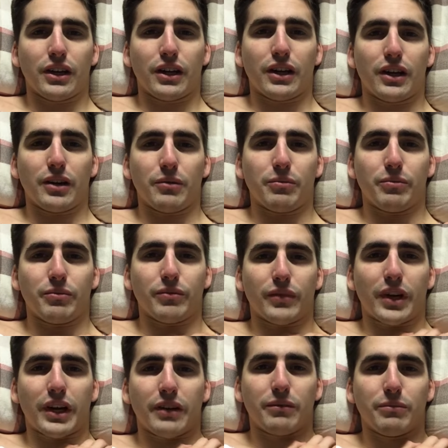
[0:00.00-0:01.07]

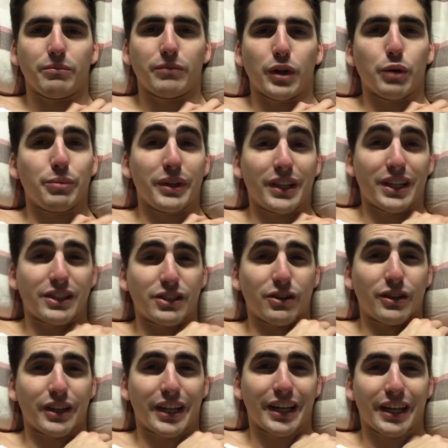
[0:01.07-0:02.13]
I'm hoping that
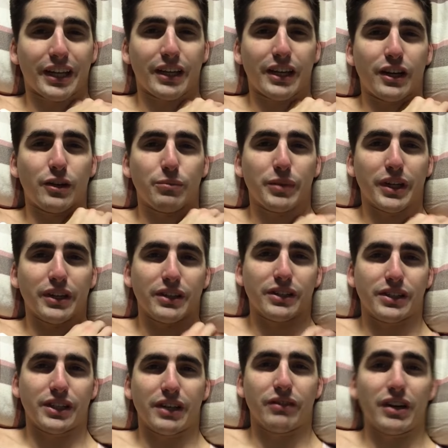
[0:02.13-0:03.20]
started to kick in now,
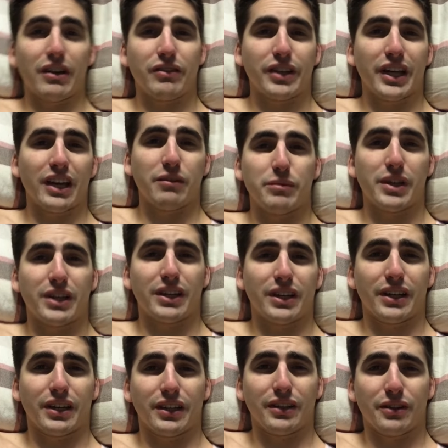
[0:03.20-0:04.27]
because even after they gave me it,
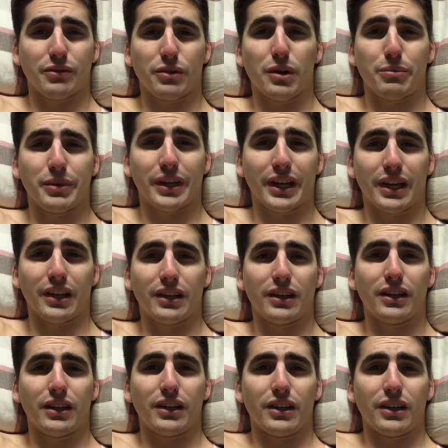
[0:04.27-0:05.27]
I threw up again.